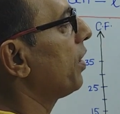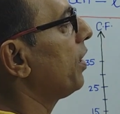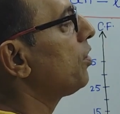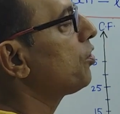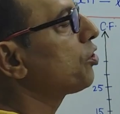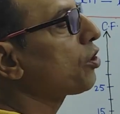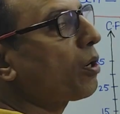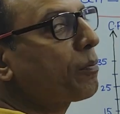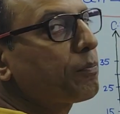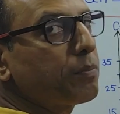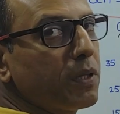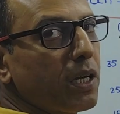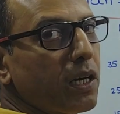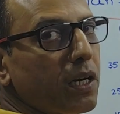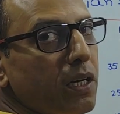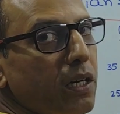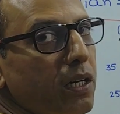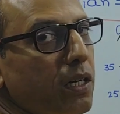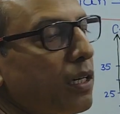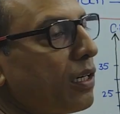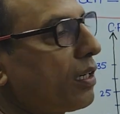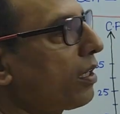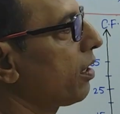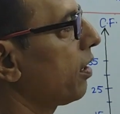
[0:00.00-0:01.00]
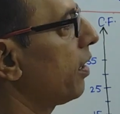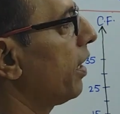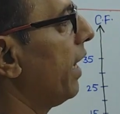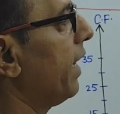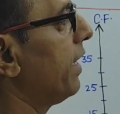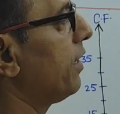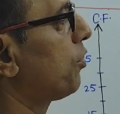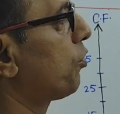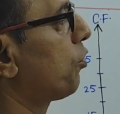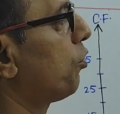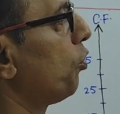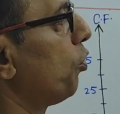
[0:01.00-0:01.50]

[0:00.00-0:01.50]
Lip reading: each of the age